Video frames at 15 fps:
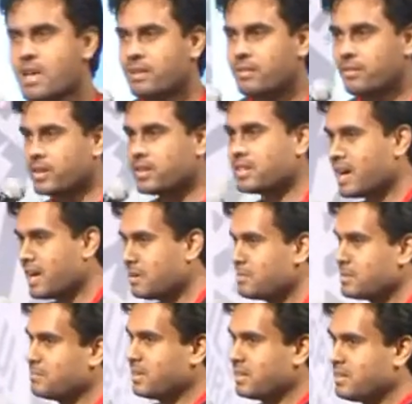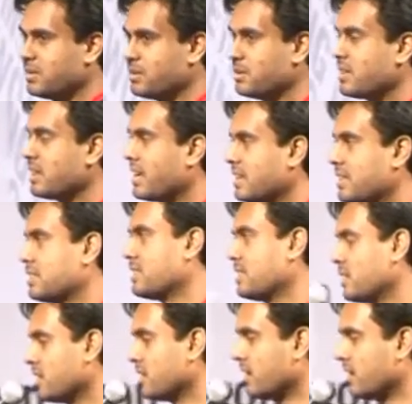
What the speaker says: Their time is better utilized